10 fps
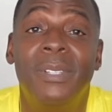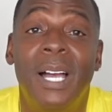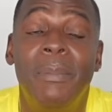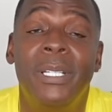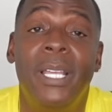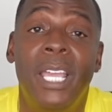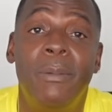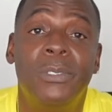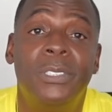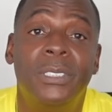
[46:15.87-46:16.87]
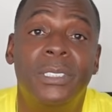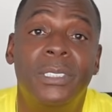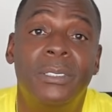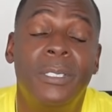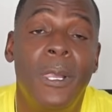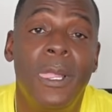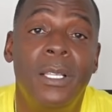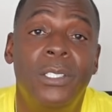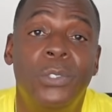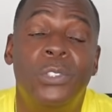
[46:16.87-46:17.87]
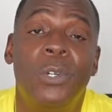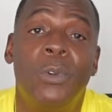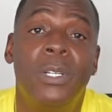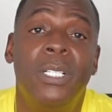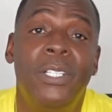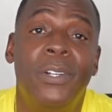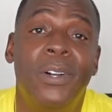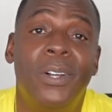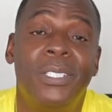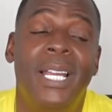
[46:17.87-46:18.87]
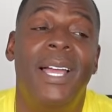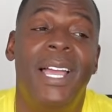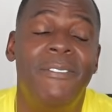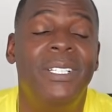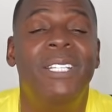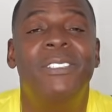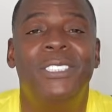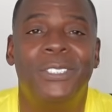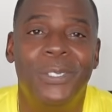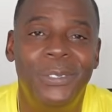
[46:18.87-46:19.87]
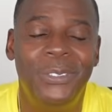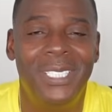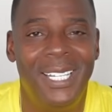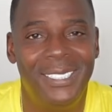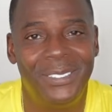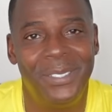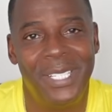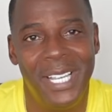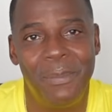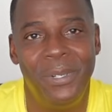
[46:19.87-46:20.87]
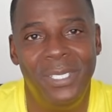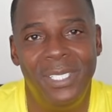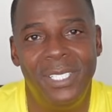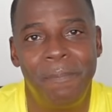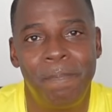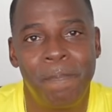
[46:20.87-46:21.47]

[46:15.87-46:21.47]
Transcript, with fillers: I've been able to do some work in the yard that I haven't even showed you guys on camera yet.